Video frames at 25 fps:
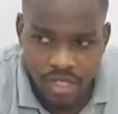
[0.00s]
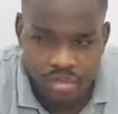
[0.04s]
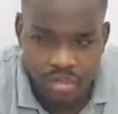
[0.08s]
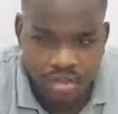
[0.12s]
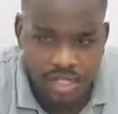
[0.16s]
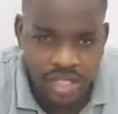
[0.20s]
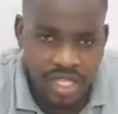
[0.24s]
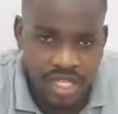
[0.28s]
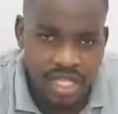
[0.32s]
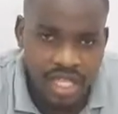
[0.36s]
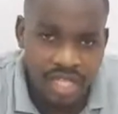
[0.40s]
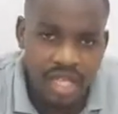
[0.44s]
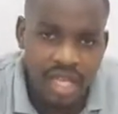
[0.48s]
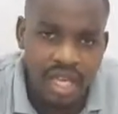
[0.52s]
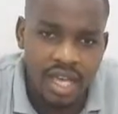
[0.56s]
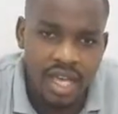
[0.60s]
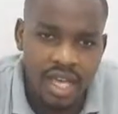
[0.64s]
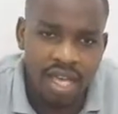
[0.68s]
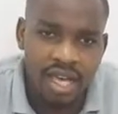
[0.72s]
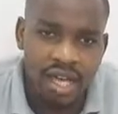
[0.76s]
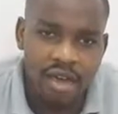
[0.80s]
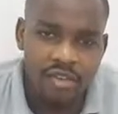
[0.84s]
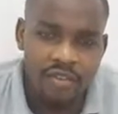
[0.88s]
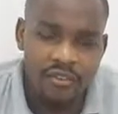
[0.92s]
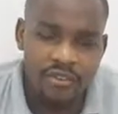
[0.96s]
drinking,
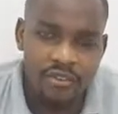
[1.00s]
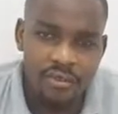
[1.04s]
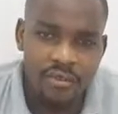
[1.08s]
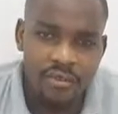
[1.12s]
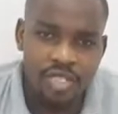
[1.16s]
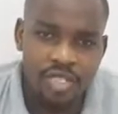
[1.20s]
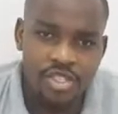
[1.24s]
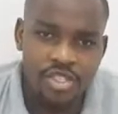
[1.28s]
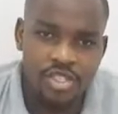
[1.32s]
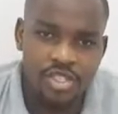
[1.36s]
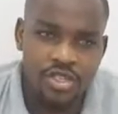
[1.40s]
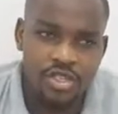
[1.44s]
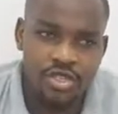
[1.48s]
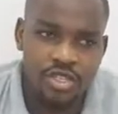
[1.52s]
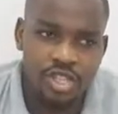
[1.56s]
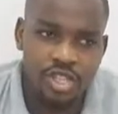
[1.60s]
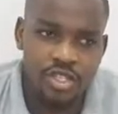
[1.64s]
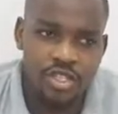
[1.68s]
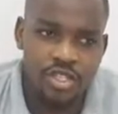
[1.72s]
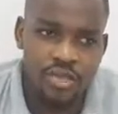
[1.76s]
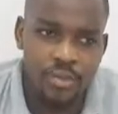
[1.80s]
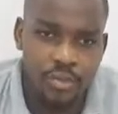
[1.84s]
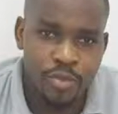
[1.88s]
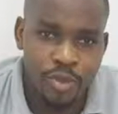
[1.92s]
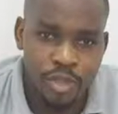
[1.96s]
however much you try
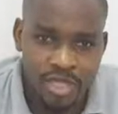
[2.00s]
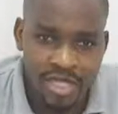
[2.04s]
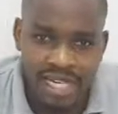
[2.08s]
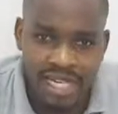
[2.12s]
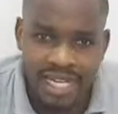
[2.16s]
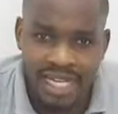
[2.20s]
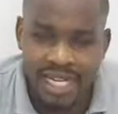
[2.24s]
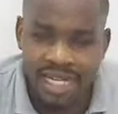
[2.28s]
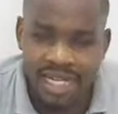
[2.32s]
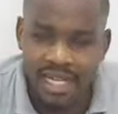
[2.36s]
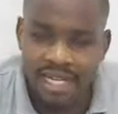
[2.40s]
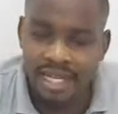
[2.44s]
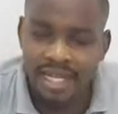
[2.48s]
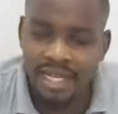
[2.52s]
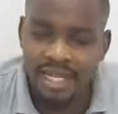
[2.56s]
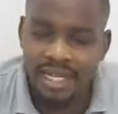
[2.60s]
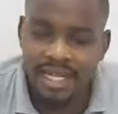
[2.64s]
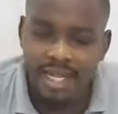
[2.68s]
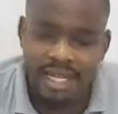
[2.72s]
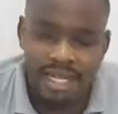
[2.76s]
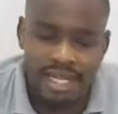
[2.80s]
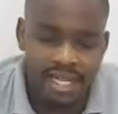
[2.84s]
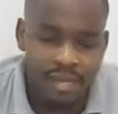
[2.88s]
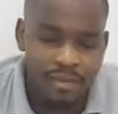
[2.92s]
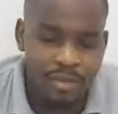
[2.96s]
to put
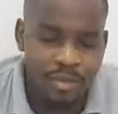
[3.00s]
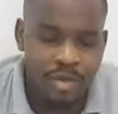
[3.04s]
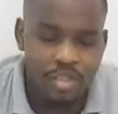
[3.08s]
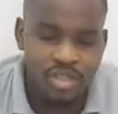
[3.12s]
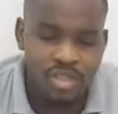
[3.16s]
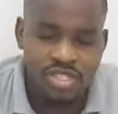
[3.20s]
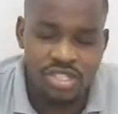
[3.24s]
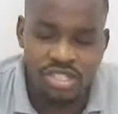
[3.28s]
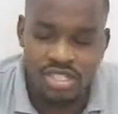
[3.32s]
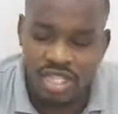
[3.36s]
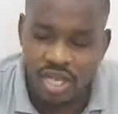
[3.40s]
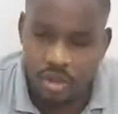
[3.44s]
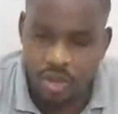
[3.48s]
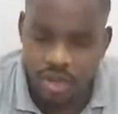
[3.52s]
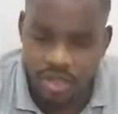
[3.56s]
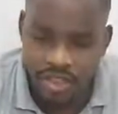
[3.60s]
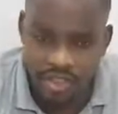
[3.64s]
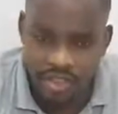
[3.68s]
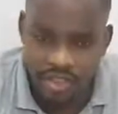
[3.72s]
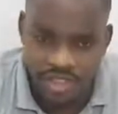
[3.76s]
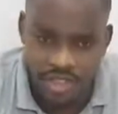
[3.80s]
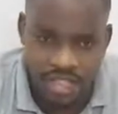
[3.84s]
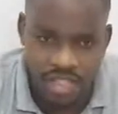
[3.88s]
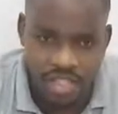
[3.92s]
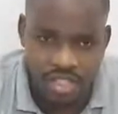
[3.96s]
garlic, lemon, sour
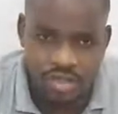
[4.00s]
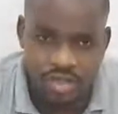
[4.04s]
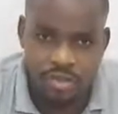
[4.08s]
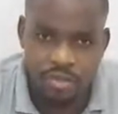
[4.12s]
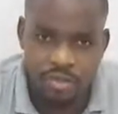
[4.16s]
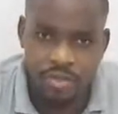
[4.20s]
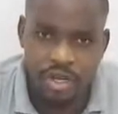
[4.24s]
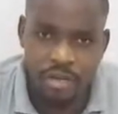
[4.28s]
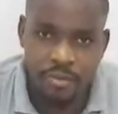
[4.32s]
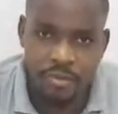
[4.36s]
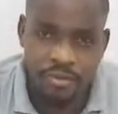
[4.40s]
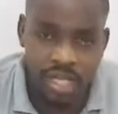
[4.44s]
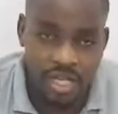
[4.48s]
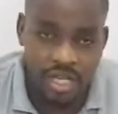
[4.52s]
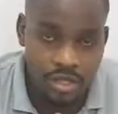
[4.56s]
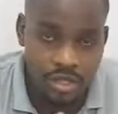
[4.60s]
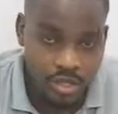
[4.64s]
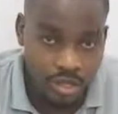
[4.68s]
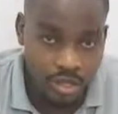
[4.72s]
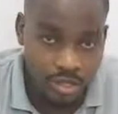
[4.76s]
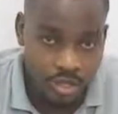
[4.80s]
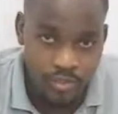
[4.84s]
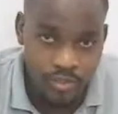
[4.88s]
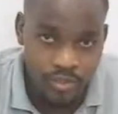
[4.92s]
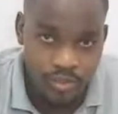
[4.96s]
things to bring back
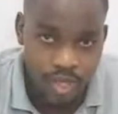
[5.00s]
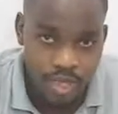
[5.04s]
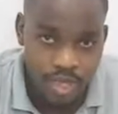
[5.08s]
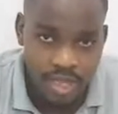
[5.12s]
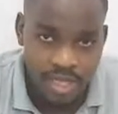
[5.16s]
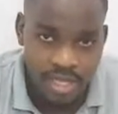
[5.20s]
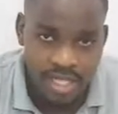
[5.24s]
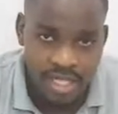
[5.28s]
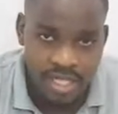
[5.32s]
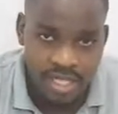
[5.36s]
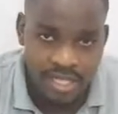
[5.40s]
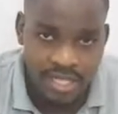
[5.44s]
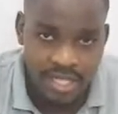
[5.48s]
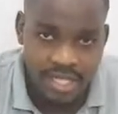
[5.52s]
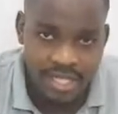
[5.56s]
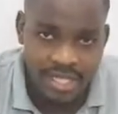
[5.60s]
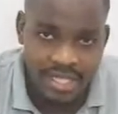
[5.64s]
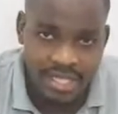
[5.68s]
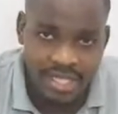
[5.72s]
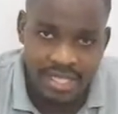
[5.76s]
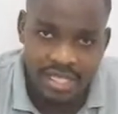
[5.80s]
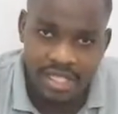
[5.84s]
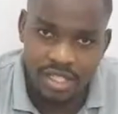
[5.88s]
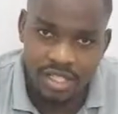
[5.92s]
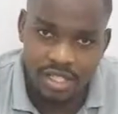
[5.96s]
your
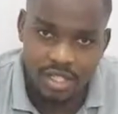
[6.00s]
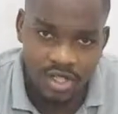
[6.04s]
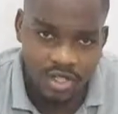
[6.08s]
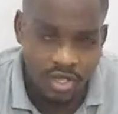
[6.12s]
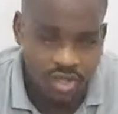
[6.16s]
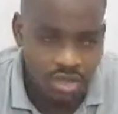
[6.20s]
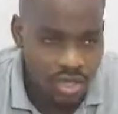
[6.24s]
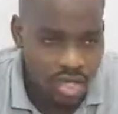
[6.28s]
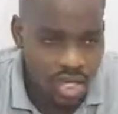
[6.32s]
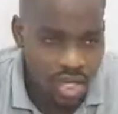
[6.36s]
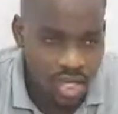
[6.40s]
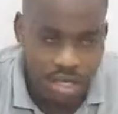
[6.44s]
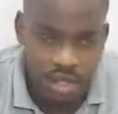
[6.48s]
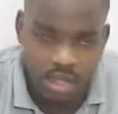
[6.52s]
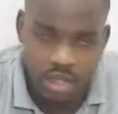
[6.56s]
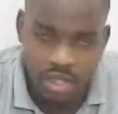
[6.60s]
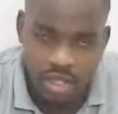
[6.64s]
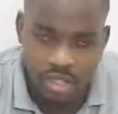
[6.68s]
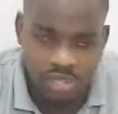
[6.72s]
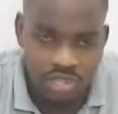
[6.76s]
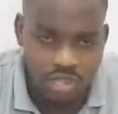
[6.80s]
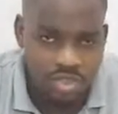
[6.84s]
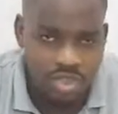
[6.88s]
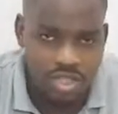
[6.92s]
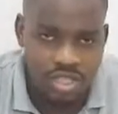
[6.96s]
taste, you are
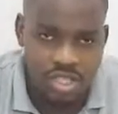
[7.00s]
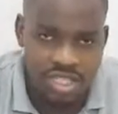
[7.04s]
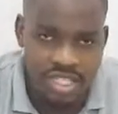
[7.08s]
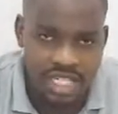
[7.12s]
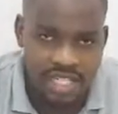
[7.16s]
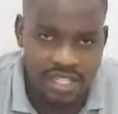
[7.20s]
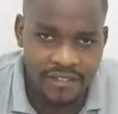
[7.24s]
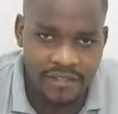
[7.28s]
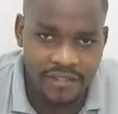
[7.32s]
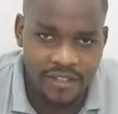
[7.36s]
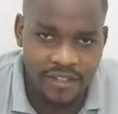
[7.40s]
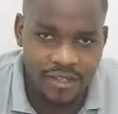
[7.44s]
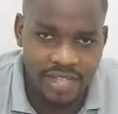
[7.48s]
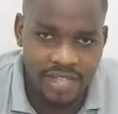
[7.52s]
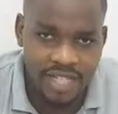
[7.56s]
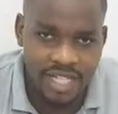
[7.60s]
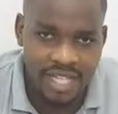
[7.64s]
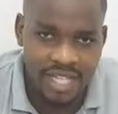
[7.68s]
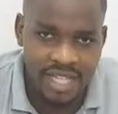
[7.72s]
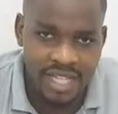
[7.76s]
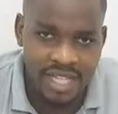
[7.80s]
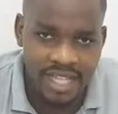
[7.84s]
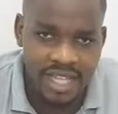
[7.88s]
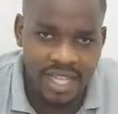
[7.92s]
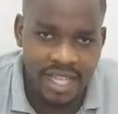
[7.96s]
going to totally feel
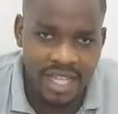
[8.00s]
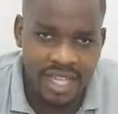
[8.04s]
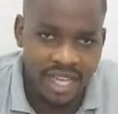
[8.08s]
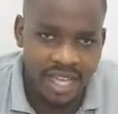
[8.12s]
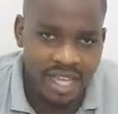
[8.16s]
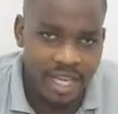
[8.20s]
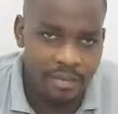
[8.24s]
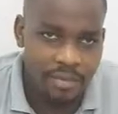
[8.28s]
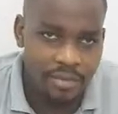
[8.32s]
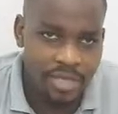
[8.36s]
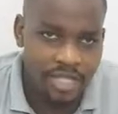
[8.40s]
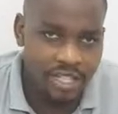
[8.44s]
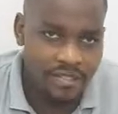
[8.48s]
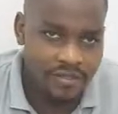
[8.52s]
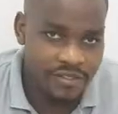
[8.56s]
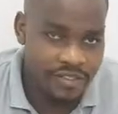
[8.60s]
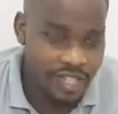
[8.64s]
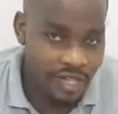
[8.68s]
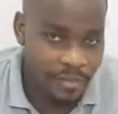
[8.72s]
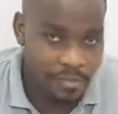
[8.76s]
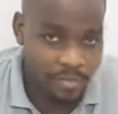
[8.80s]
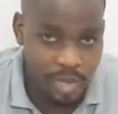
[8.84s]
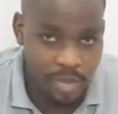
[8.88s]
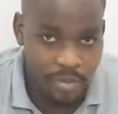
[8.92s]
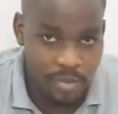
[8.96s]
nothing. I believe
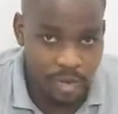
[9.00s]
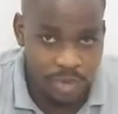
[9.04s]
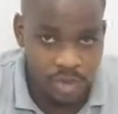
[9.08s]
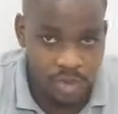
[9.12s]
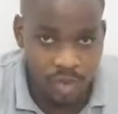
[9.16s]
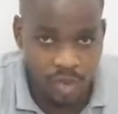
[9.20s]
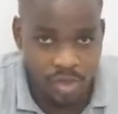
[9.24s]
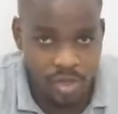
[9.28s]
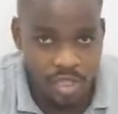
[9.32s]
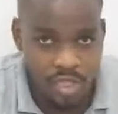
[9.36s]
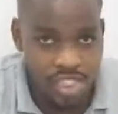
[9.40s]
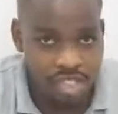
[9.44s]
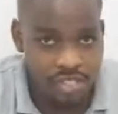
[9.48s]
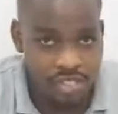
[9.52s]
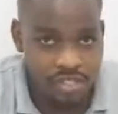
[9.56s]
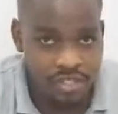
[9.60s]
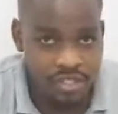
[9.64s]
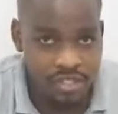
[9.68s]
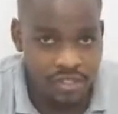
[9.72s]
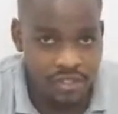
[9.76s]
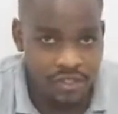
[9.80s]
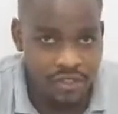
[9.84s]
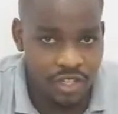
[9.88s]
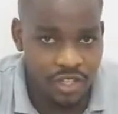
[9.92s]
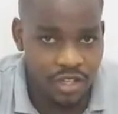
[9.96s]
some people who are watching
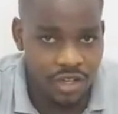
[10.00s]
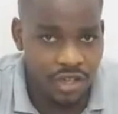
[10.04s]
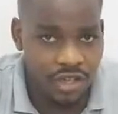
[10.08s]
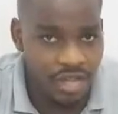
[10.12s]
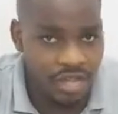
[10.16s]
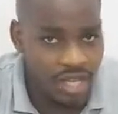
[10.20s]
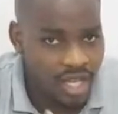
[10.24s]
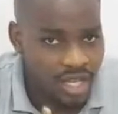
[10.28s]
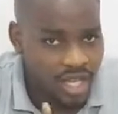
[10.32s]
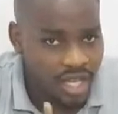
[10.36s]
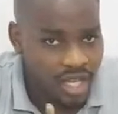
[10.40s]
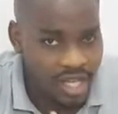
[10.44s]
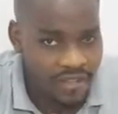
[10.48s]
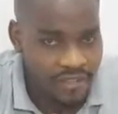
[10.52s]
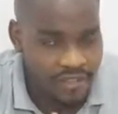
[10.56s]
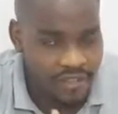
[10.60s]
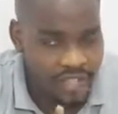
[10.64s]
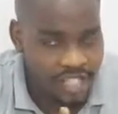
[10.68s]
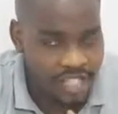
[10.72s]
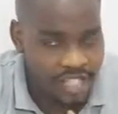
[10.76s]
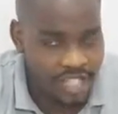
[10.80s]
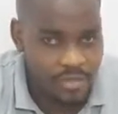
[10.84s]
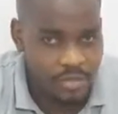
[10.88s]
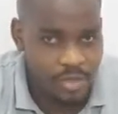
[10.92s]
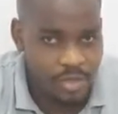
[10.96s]
this video
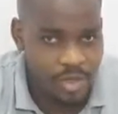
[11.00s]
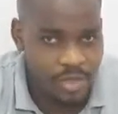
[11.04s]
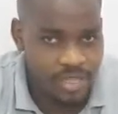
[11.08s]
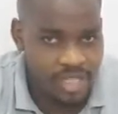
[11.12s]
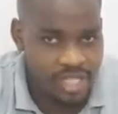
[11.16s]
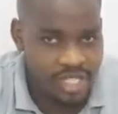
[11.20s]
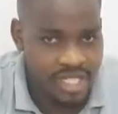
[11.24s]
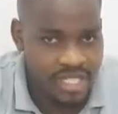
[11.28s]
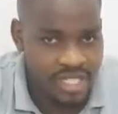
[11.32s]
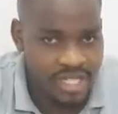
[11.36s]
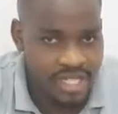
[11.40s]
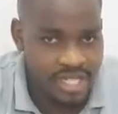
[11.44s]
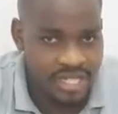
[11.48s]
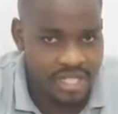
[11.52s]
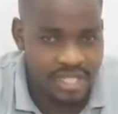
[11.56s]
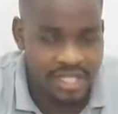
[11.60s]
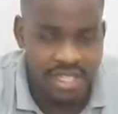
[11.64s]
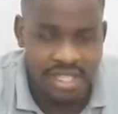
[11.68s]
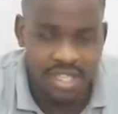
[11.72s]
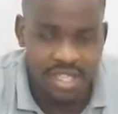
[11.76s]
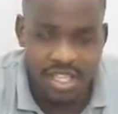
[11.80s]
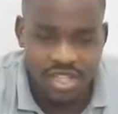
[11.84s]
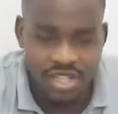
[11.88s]
have experienced that.